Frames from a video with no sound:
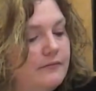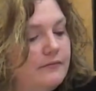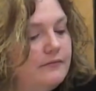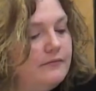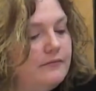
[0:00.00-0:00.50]

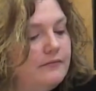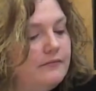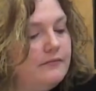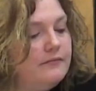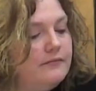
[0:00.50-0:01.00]

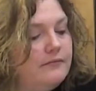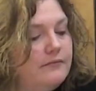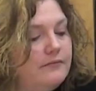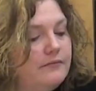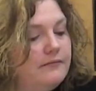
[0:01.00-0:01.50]

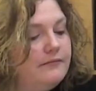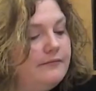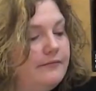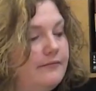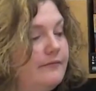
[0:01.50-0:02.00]

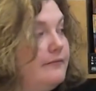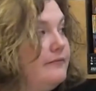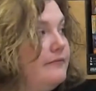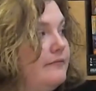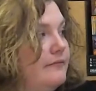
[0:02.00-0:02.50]

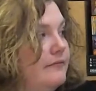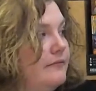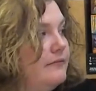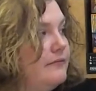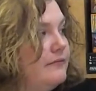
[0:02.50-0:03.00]

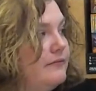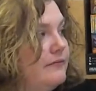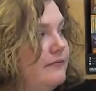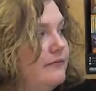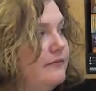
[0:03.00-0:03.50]

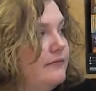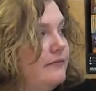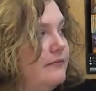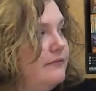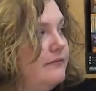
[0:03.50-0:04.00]

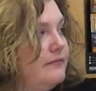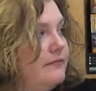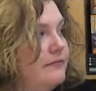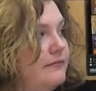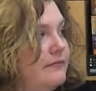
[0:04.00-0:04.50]

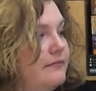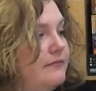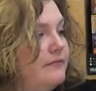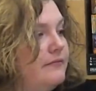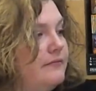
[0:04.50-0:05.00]

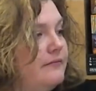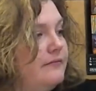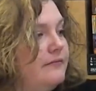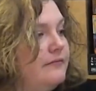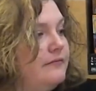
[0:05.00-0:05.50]

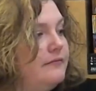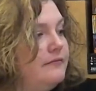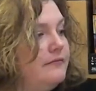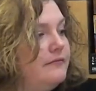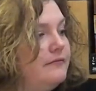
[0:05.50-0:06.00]

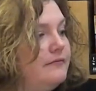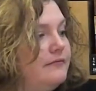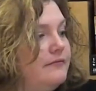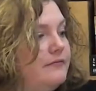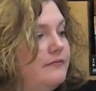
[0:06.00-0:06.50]

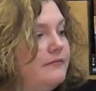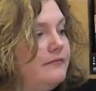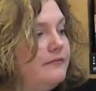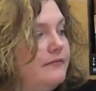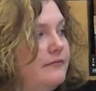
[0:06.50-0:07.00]
[no speech]